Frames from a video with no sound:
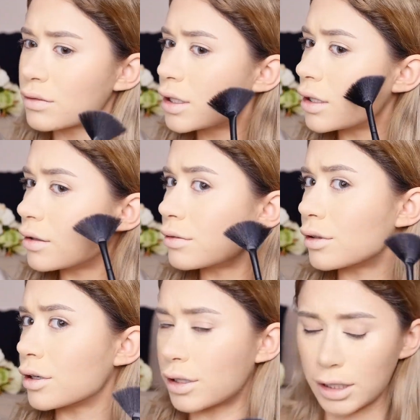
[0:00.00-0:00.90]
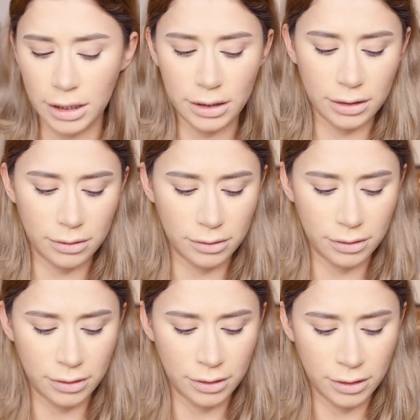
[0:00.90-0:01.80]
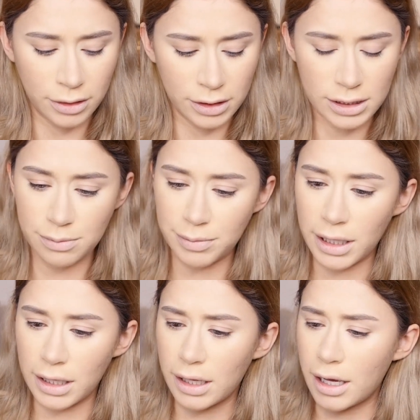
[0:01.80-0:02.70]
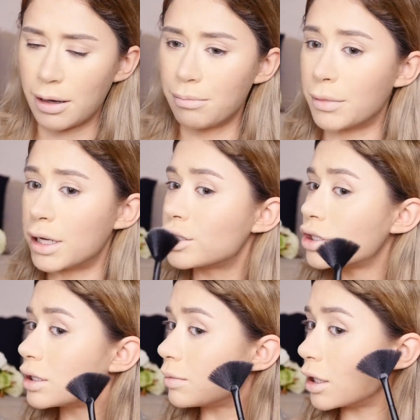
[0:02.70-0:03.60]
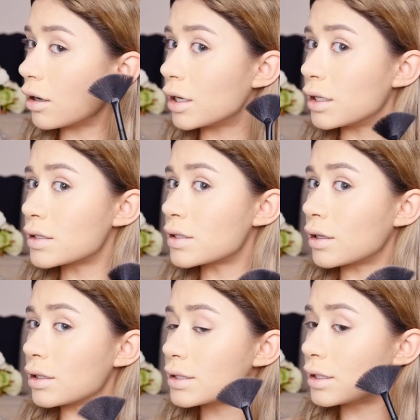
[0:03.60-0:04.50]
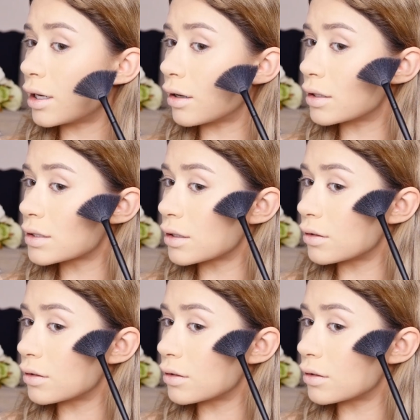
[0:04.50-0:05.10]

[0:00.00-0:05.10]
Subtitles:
Really look like it's picking up much, to be honest. So let's see how this